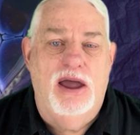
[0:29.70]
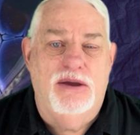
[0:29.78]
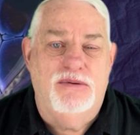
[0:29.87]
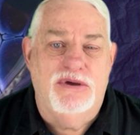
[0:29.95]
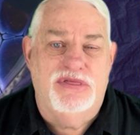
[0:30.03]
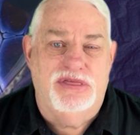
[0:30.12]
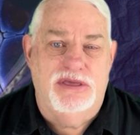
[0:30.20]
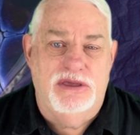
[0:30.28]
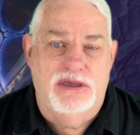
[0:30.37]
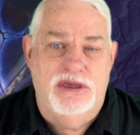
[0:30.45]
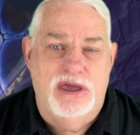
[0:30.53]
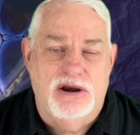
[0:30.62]
with
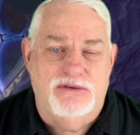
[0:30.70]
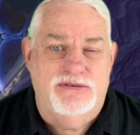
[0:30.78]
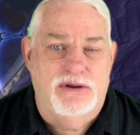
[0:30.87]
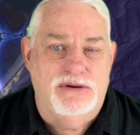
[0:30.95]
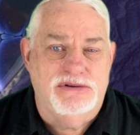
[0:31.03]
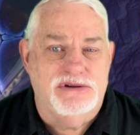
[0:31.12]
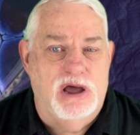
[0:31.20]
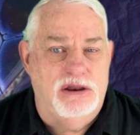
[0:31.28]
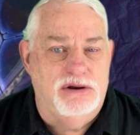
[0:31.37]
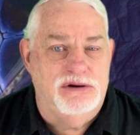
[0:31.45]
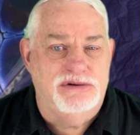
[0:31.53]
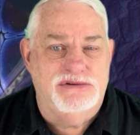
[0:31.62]
the interference
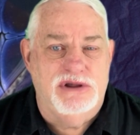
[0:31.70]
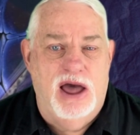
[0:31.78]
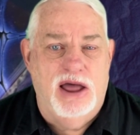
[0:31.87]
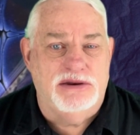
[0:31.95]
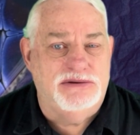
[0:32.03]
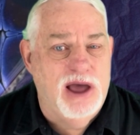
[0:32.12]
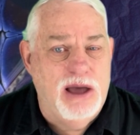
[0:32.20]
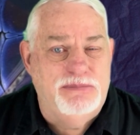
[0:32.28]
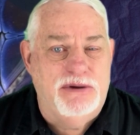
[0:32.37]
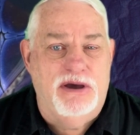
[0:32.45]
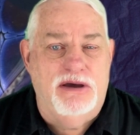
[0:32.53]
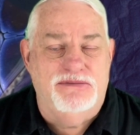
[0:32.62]
colors on
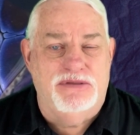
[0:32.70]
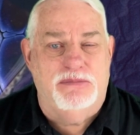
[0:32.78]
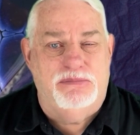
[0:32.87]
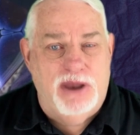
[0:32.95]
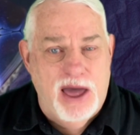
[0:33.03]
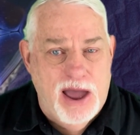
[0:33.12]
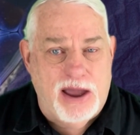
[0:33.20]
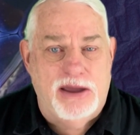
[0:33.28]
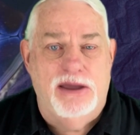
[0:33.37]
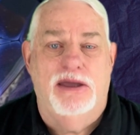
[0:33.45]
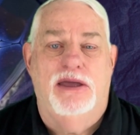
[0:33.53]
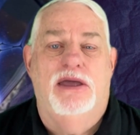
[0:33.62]
top of the
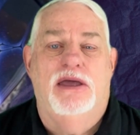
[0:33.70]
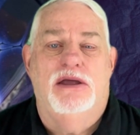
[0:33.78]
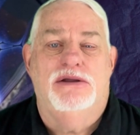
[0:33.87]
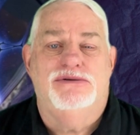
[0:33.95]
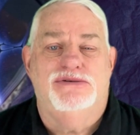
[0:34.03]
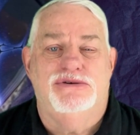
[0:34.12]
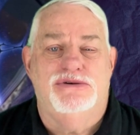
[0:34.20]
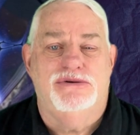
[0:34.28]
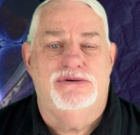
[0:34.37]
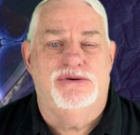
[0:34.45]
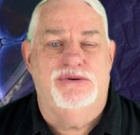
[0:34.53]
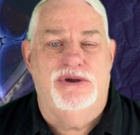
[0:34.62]
black to
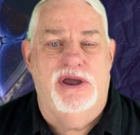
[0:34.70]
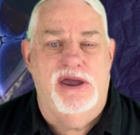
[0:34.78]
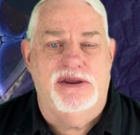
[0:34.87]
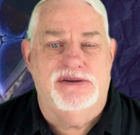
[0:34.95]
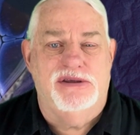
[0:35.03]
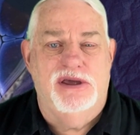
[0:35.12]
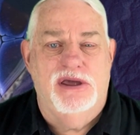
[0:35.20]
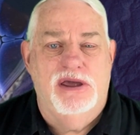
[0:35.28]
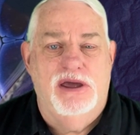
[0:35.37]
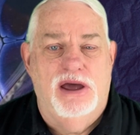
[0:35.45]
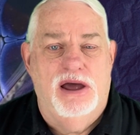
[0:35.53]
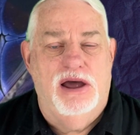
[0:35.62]
create
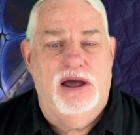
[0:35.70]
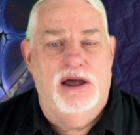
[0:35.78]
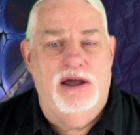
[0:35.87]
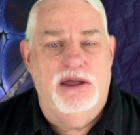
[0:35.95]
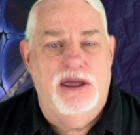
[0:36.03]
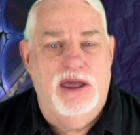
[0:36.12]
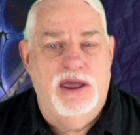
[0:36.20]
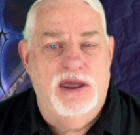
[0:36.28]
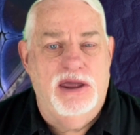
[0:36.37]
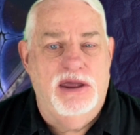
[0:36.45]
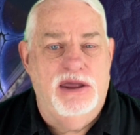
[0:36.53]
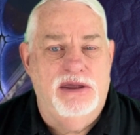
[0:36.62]

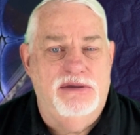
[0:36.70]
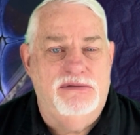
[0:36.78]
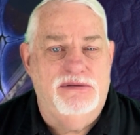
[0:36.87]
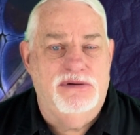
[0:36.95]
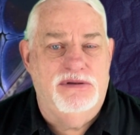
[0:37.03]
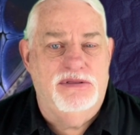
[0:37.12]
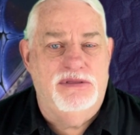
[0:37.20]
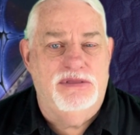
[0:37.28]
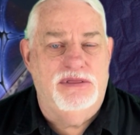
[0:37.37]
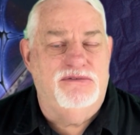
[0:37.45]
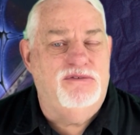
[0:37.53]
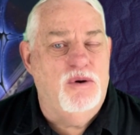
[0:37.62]
the
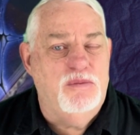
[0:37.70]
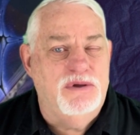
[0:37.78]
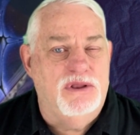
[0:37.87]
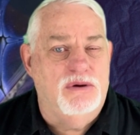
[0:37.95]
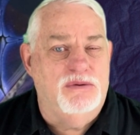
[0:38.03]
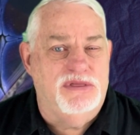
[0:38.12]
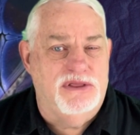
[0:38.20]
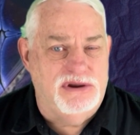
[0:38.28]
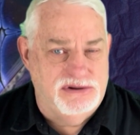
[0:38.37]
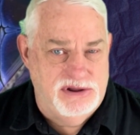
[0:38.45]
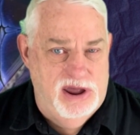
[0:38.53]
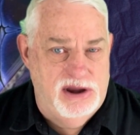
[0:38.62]
faux pillow with a
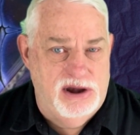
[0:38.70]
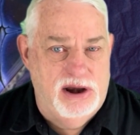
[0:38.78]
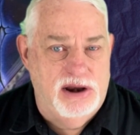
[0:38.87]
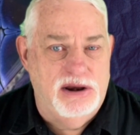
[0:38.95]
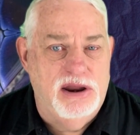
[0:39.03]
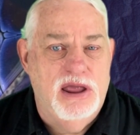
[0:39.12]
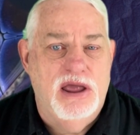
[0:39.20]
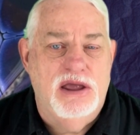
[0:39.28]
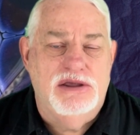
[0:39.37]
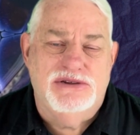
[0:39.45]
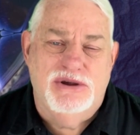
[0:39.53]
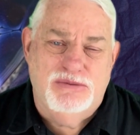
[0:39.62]
design on it.
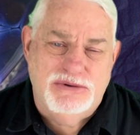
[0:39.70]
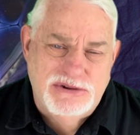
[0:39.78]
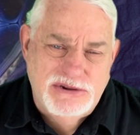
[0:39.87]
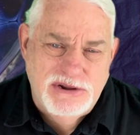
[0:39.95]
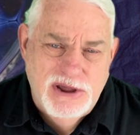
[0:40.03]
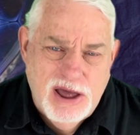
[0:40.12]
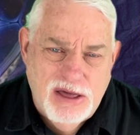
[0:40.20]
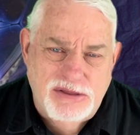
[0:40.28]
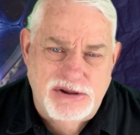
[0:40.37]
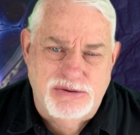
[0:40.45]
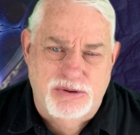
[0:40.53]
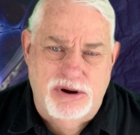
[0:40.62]
So we'll see how
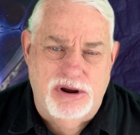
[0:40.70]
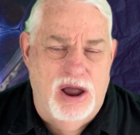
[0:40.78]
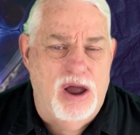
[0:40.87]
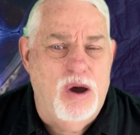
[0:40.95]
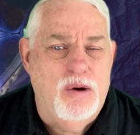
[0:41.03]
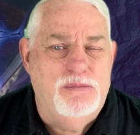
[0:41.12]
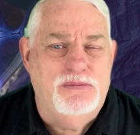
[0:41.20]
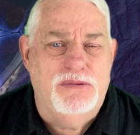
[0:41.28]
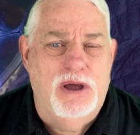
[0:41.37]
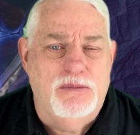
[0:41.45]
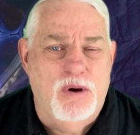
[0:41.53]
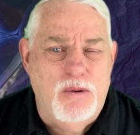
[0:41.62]
this works.
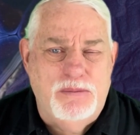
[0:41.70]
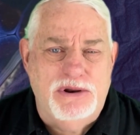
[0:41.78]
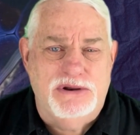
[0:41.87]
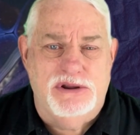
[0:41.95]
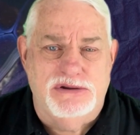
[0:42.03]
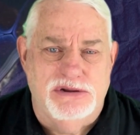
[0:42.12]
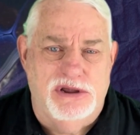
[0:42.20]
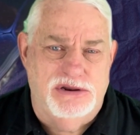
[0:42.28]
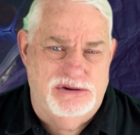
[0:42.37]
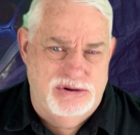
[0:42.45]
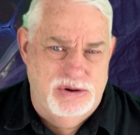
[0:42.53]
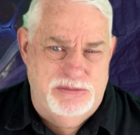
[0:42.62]
I'm hoping it doesn't get
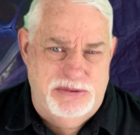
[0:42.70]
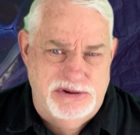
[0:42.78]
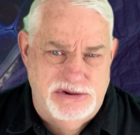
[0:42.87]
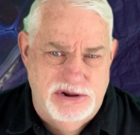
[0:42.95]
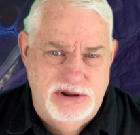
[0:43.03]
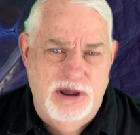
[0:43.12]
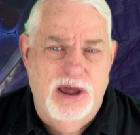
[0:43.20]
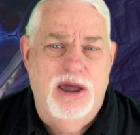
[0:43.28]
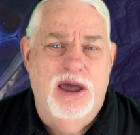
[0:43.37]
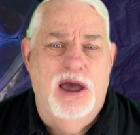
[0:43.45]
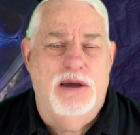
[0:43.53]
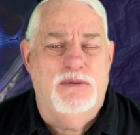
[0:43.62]
too busy.
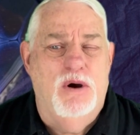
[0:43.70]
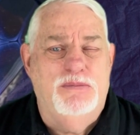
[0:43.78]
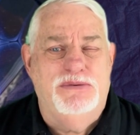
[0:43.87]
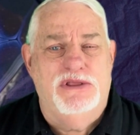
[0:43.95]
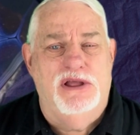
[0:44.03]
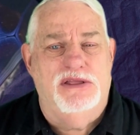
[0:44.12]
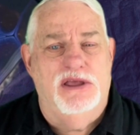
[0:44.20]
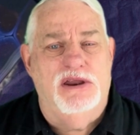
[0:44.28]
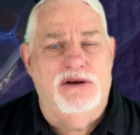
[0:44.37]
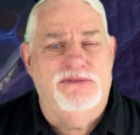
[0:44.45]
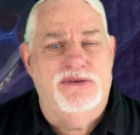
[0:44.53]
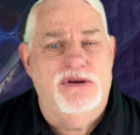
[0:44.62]
I'm hoping that the
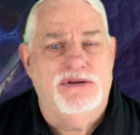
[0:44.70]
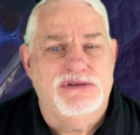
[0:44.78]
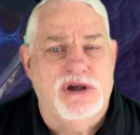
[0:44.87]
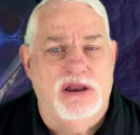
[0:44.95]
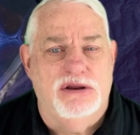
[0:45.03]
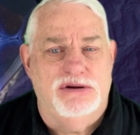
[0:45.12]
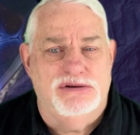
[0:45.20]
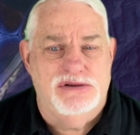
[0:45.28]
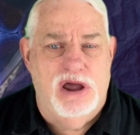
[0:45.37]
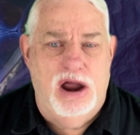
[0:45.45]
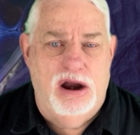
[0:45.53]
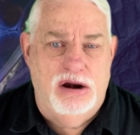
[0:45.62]
interference colors
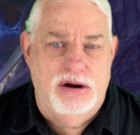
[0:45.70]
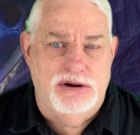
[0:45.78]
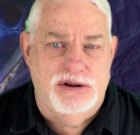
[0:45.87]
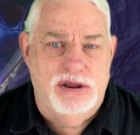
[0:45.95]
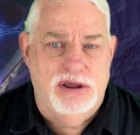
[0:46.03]
aren't